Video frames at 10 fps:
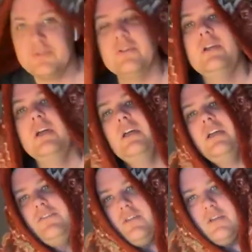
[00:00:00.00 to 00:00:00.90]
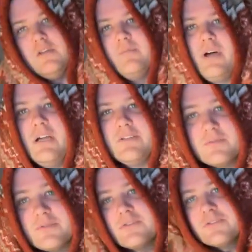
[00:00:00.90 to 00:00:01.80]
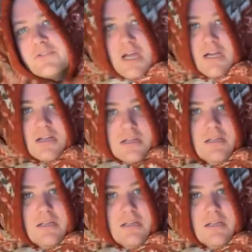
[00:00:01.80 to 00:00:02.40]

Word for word: So if you could combine some sort of snug